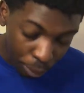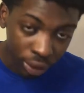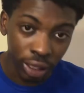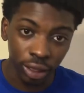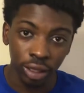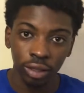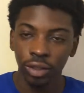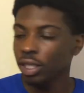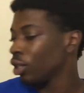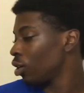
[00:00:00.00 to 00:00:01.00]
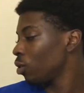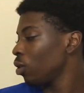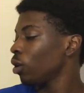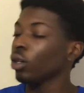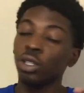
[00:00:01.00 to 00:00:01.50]
predictions video
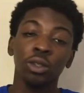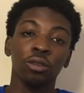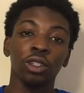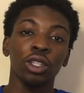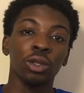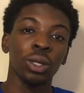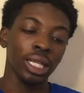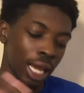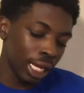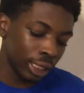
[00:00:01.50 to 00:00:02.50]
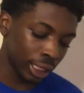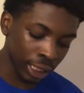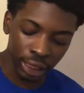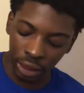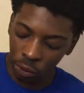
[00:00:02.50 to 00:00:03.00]
for the
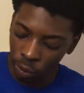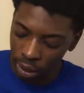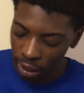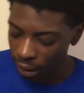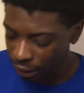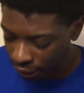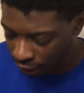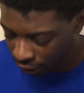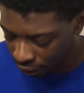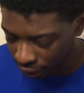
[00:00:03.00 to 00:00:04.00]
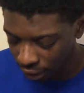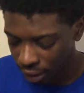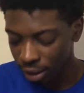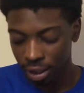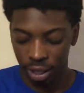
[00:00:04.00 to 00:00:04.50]
2018-2019 season.
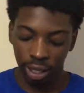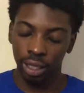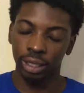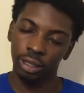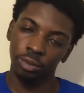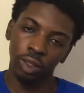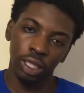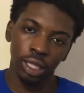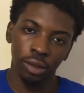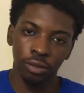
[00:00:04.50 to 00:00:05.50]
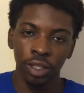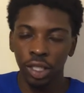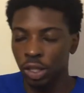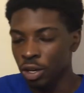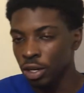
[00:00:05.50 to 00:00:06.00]
This really,
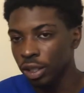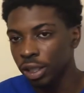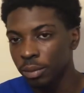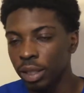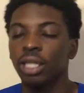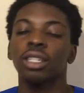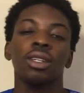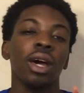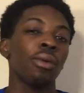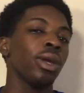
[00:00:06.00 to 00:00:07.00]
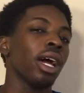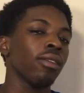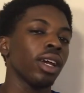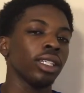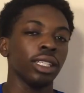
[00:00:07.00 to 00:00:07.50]
really early because we haven't
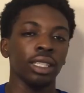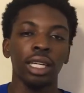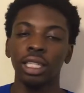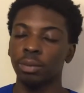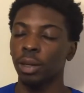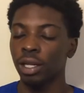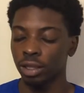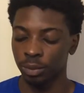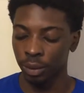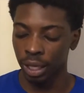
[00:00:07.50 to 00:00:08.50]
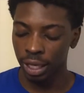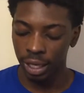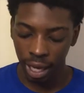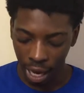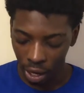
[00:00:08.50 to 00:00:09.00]
actually seen these players
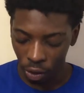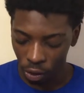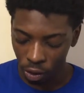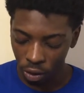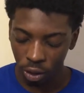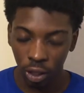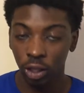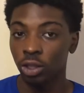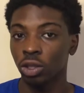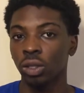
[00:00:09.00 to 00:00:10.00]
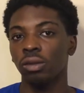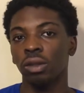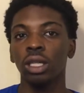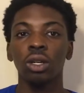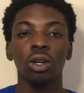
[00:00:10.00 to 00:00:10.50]
play at all. So you
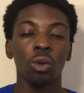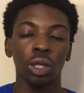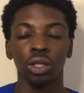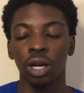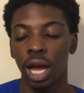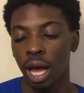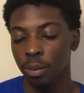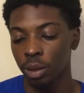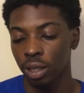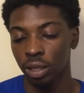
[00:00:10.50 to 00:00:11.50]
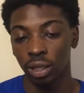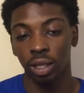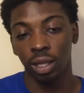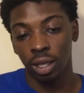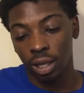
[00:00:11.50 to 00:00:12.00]
really don't know what's gonna happen.
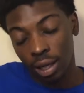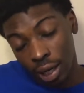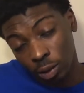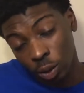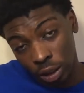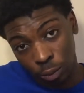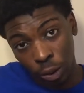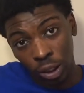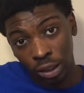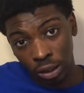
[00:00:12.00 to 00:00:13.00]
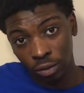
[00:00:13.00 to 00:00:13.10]
That's why it's the predictions